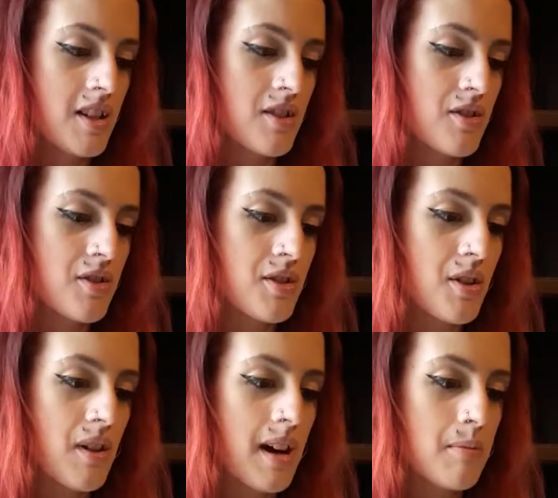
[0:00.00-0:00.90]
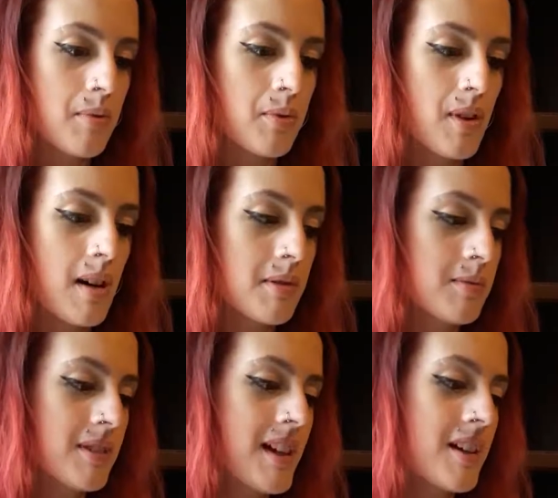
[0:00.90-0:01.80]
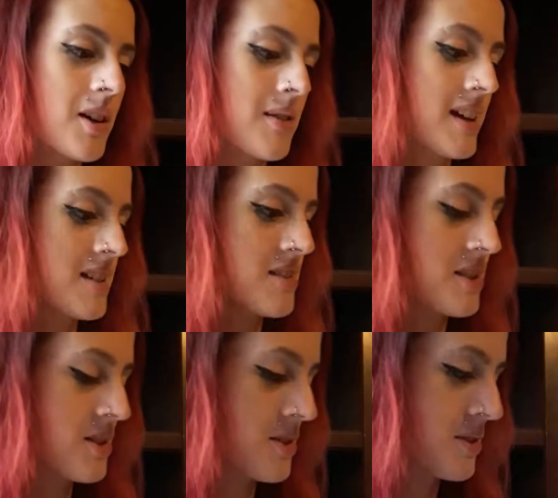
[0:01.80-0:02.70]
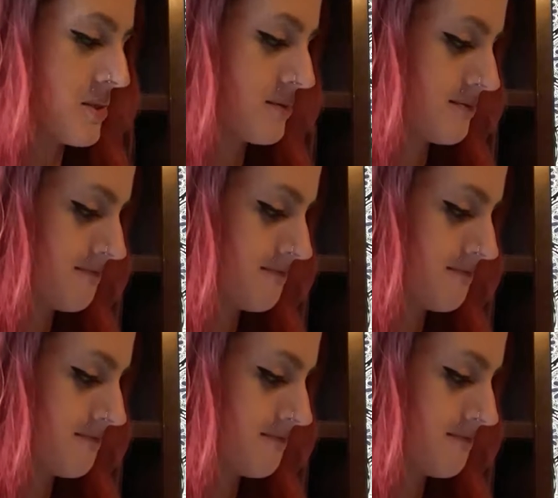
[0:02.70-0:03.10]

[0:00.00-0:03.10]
So I'm probably going to,